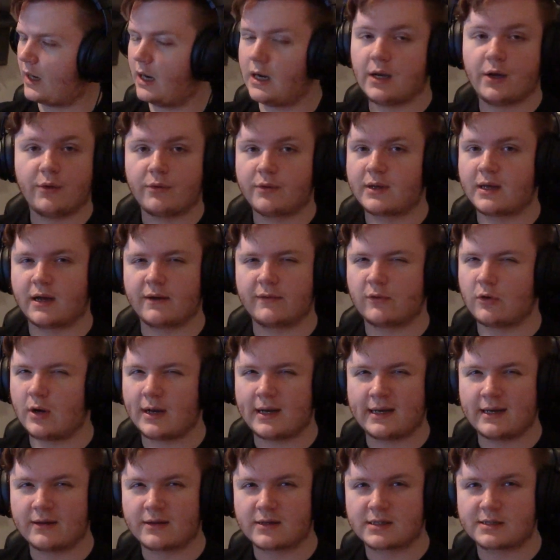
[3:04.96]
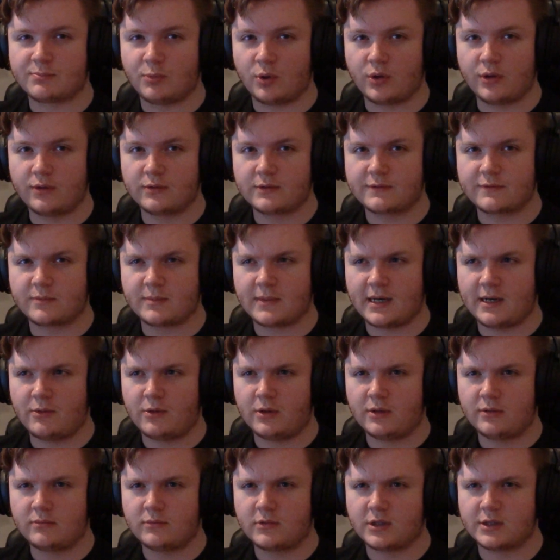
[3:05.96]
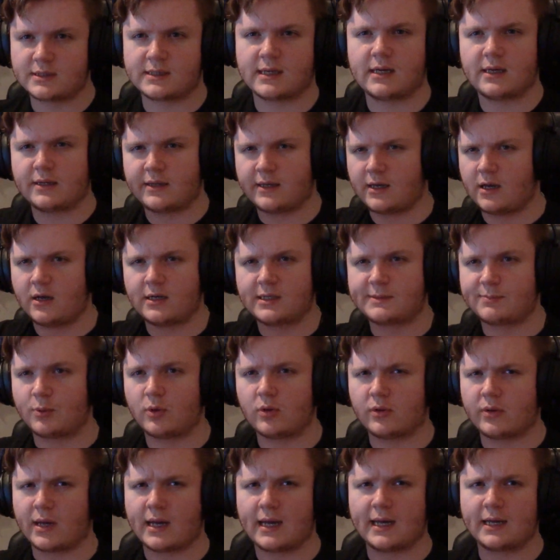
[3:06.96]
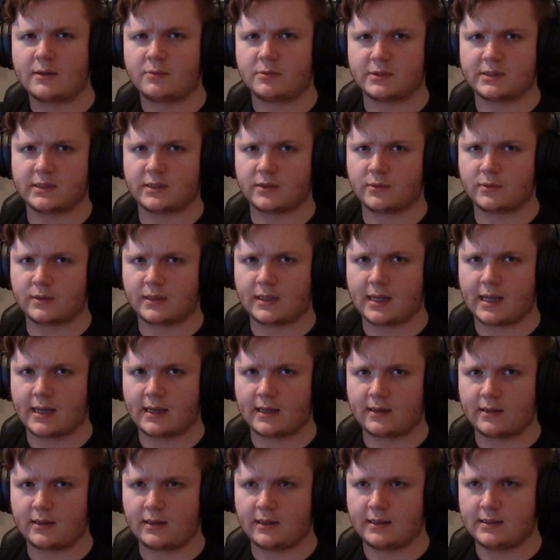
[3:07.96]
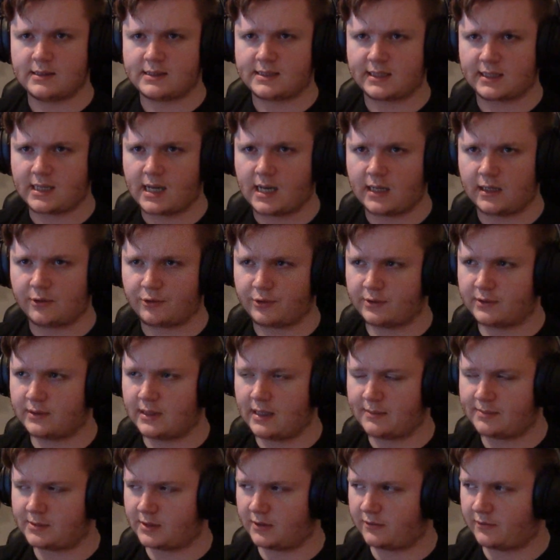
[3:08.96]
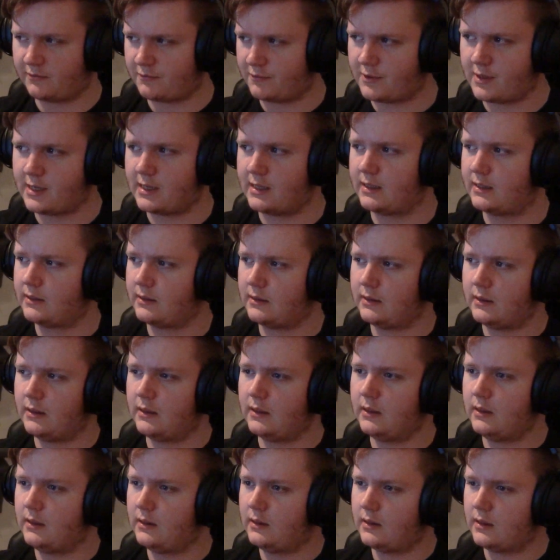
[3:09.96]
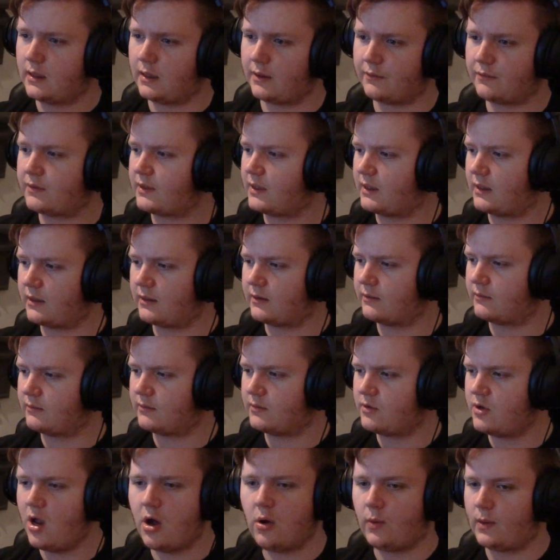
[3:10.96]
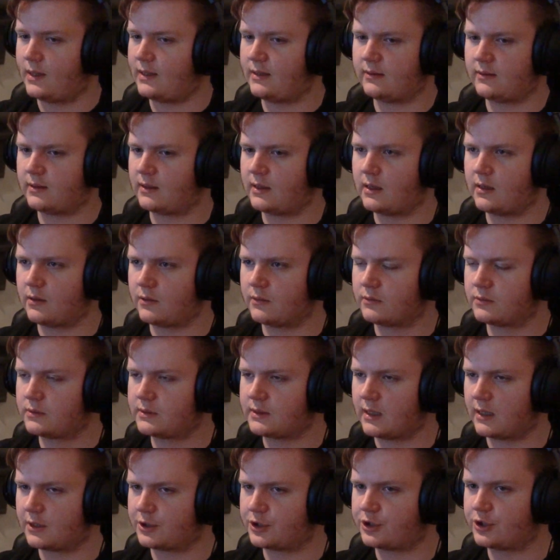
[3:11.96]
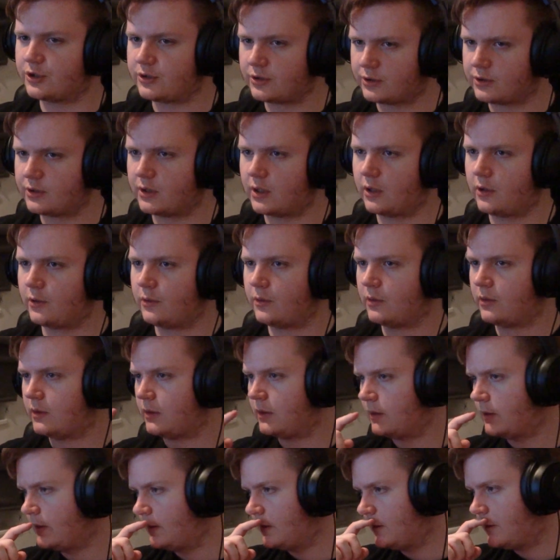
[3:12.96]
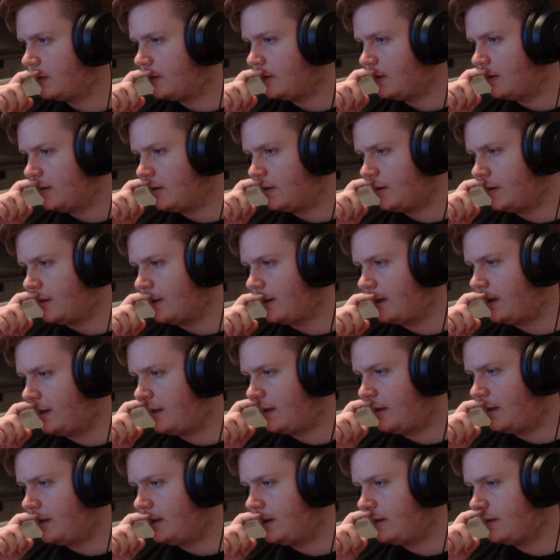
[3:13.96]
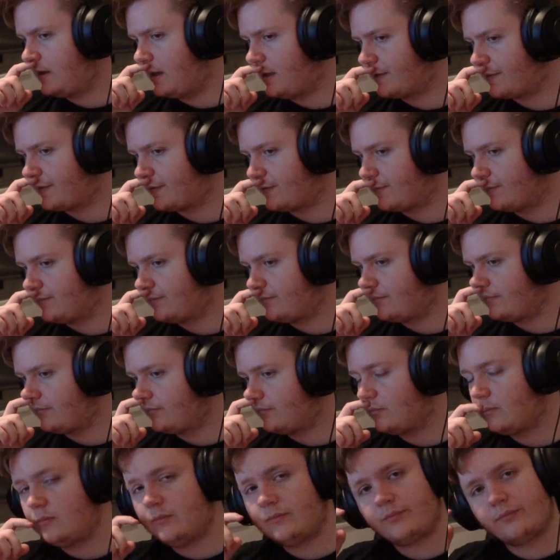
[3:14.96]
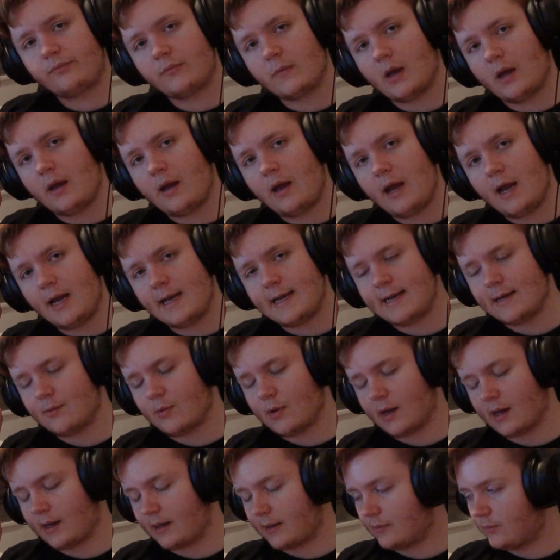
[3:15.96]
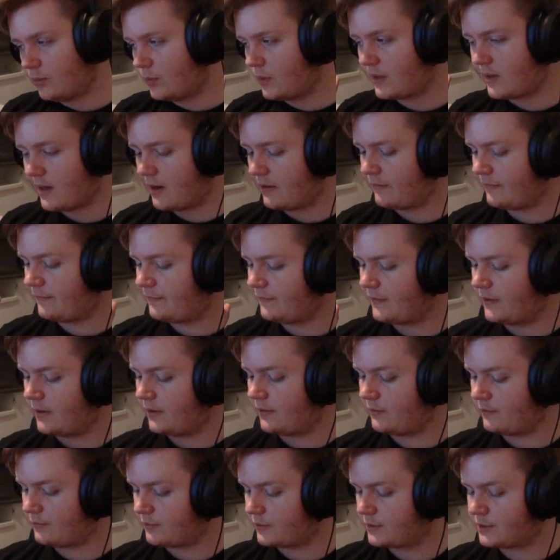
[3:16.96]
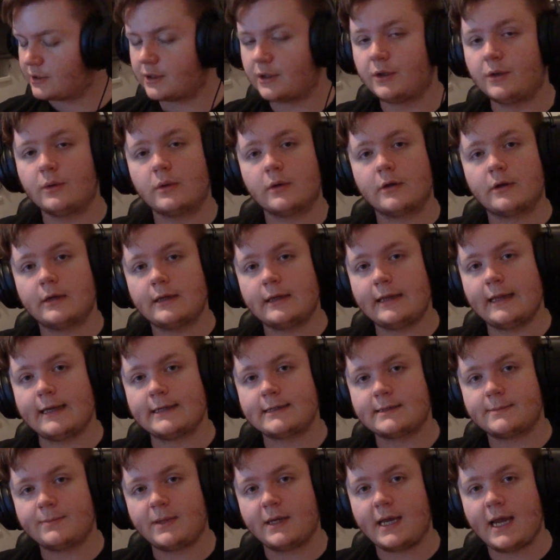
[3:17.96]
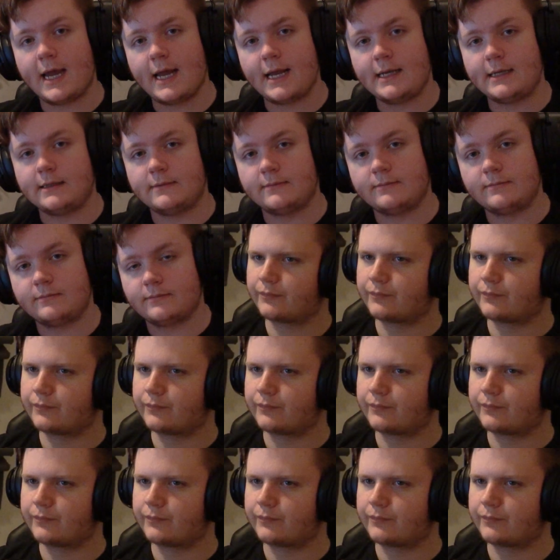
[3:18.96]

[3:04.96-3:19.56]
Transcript: I don't think I've got any other spoils from now on, because the only spoil I had was they would get into colour in episode 3. I don't think I know anything else that I shouldn't know. Yes. Anyway, without further ado, let's begin.